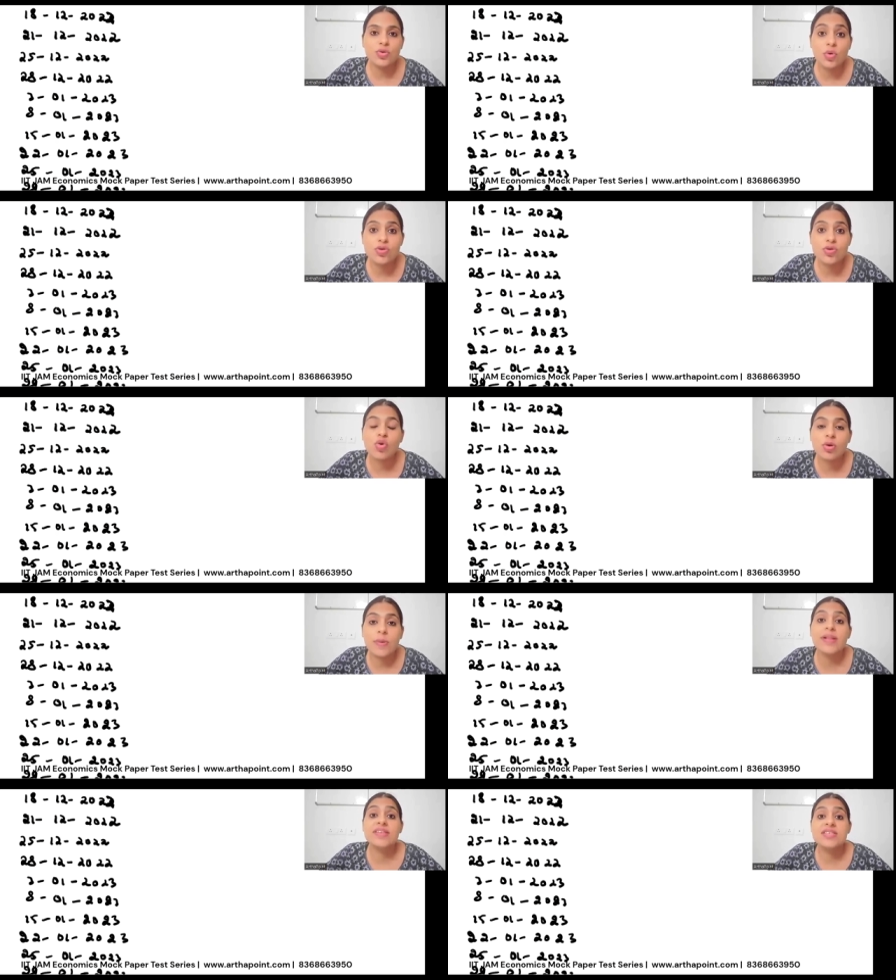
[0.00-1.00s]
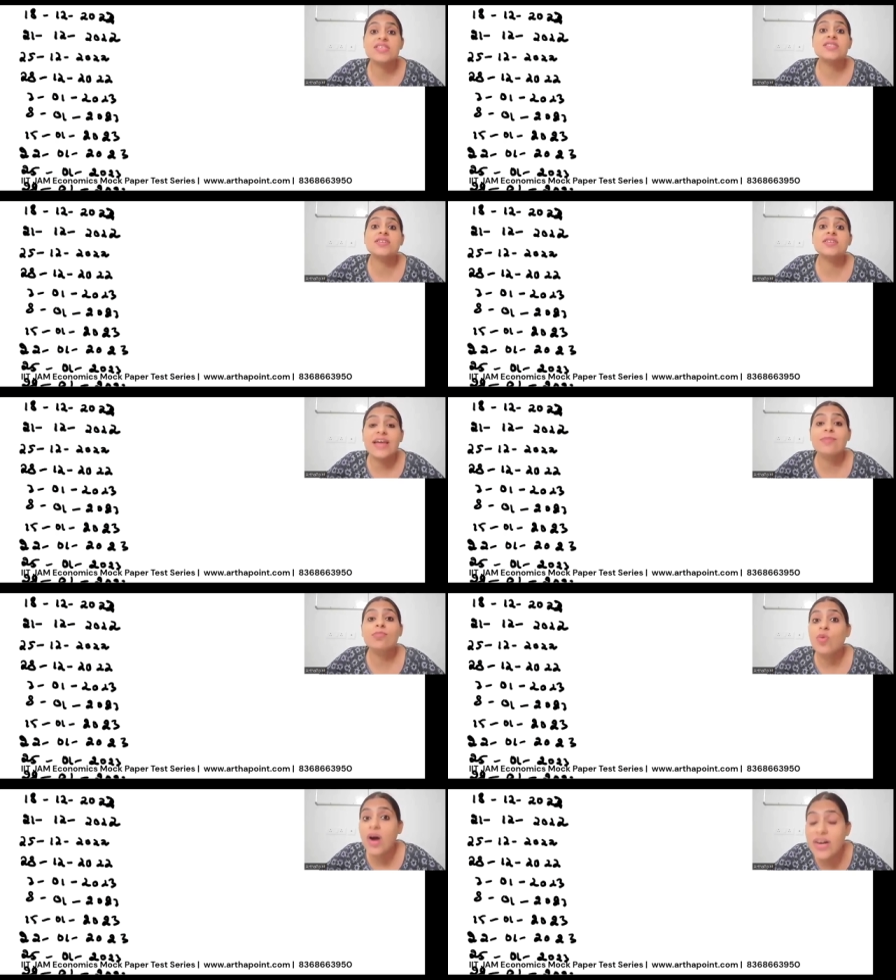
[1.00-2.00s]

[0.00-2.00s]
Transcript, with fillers: don't score well this is the time to